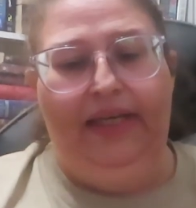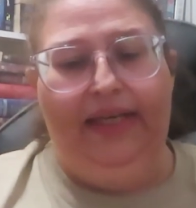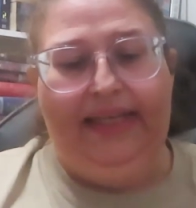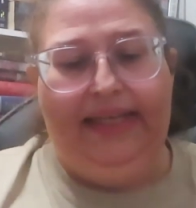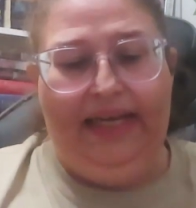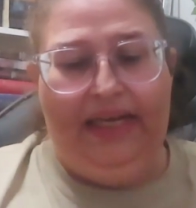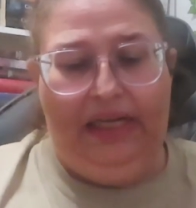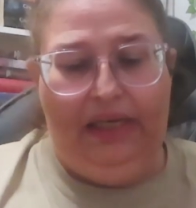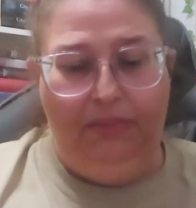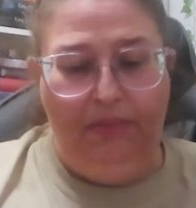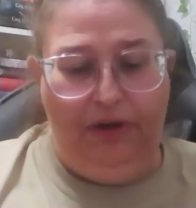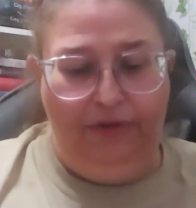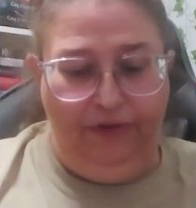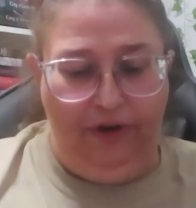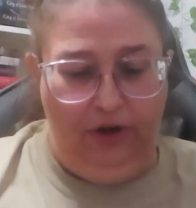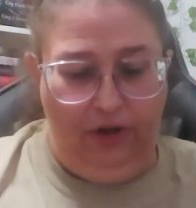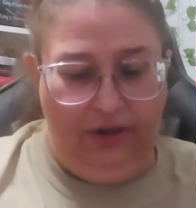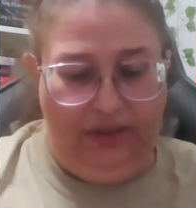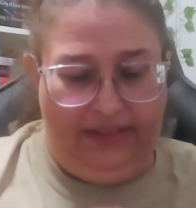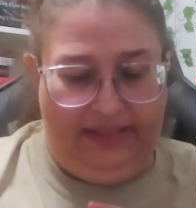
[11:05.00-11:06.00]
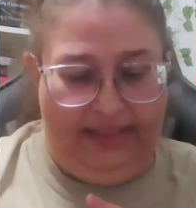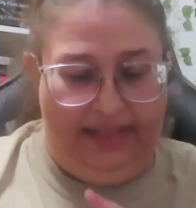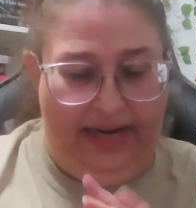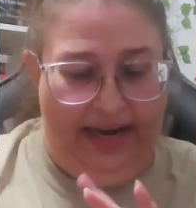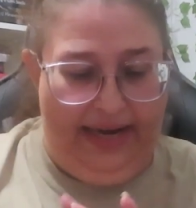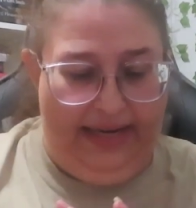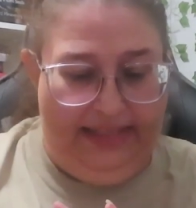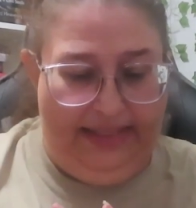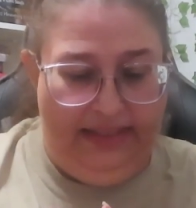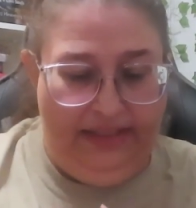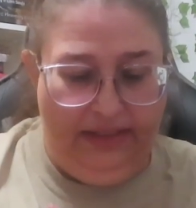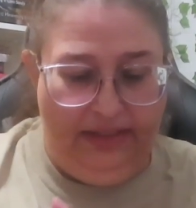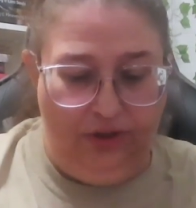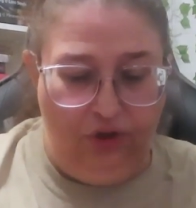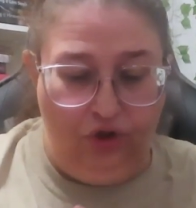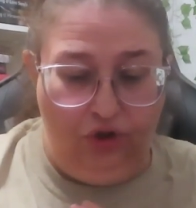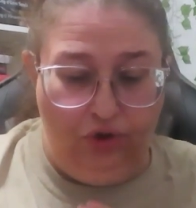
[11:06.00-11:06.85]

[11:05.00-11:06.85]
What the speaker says: A Game of Hearts and Heist,